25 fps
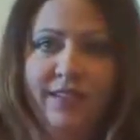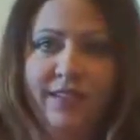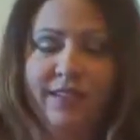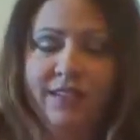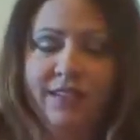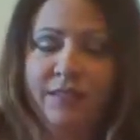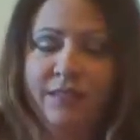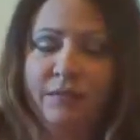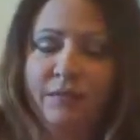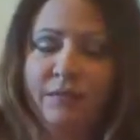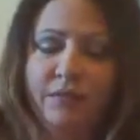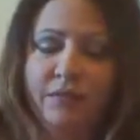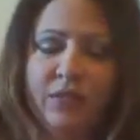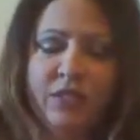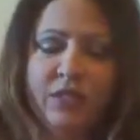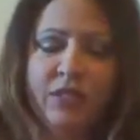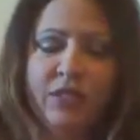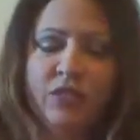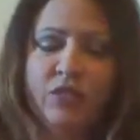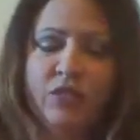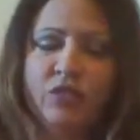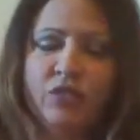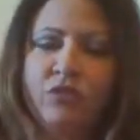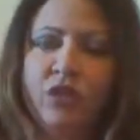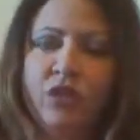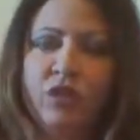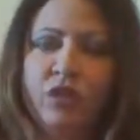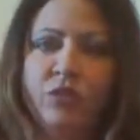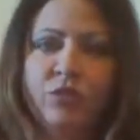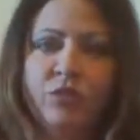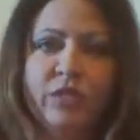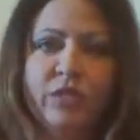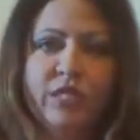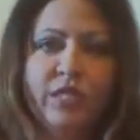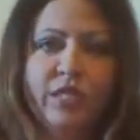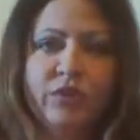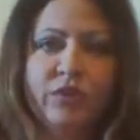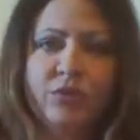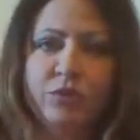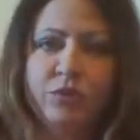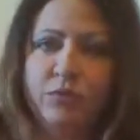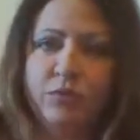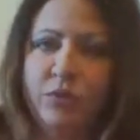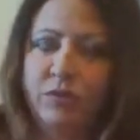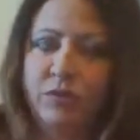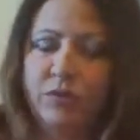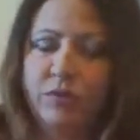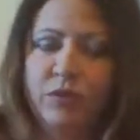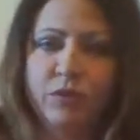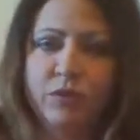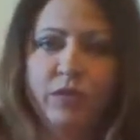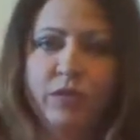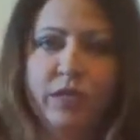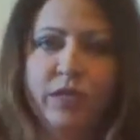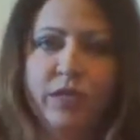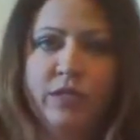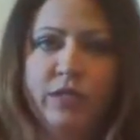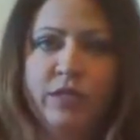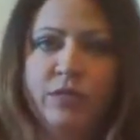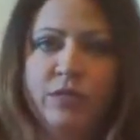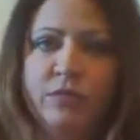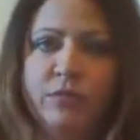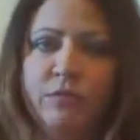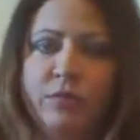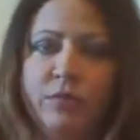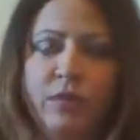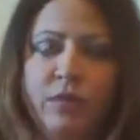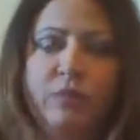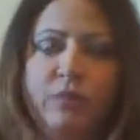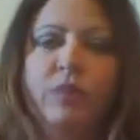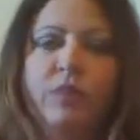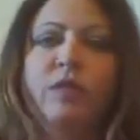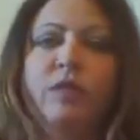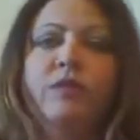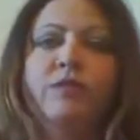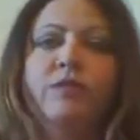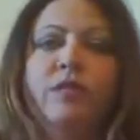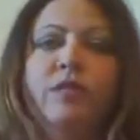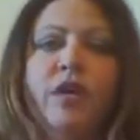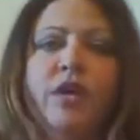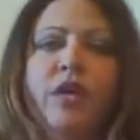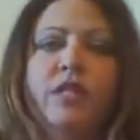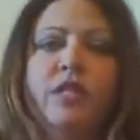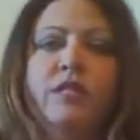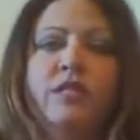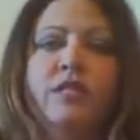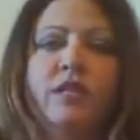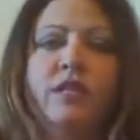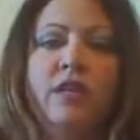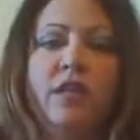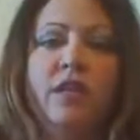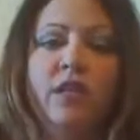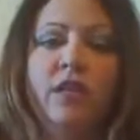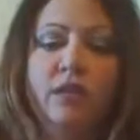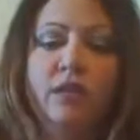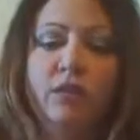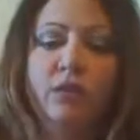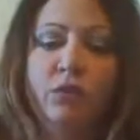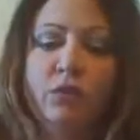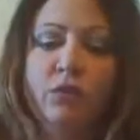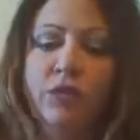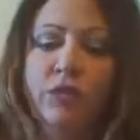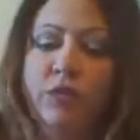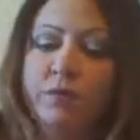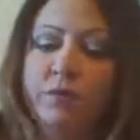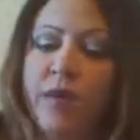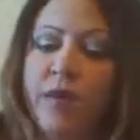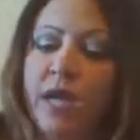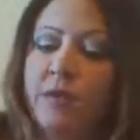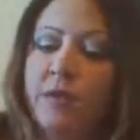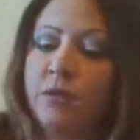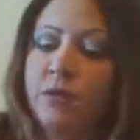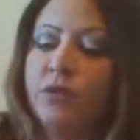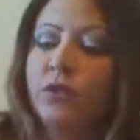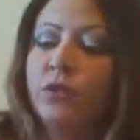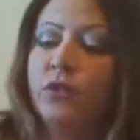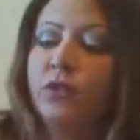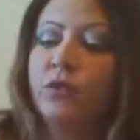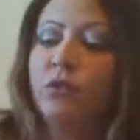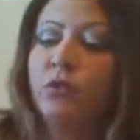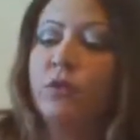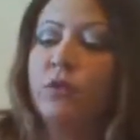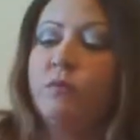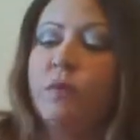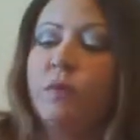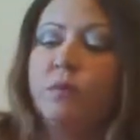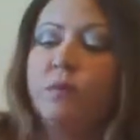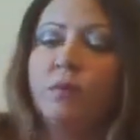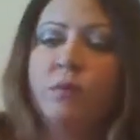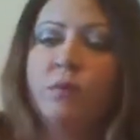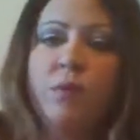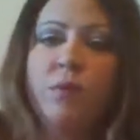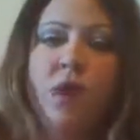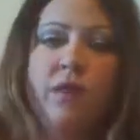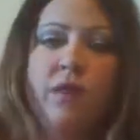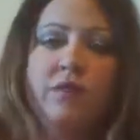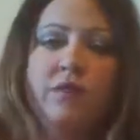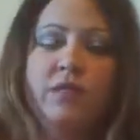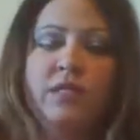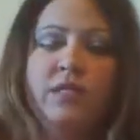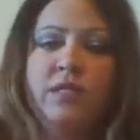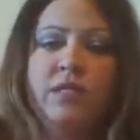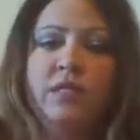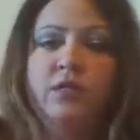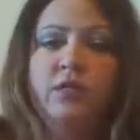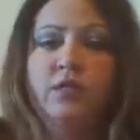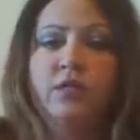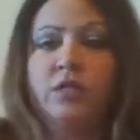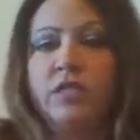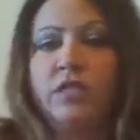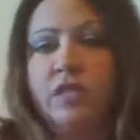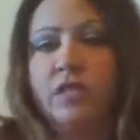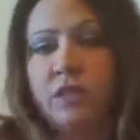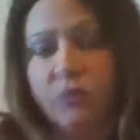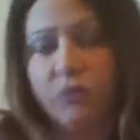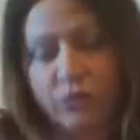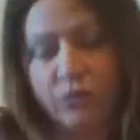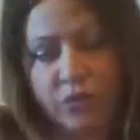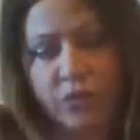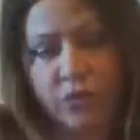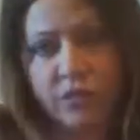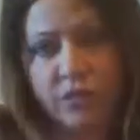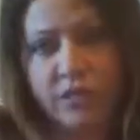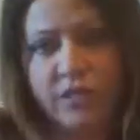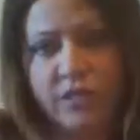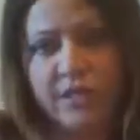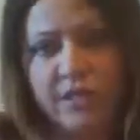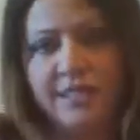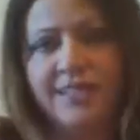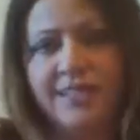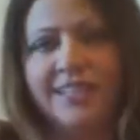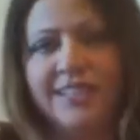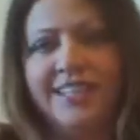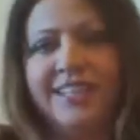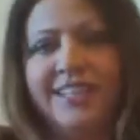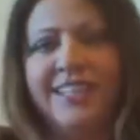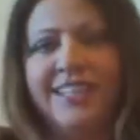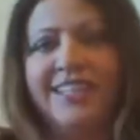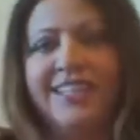And some of us still struggle with those primitive ways and primitive thoughts. You read the Bible, you remember prophecy, and you're staying focused,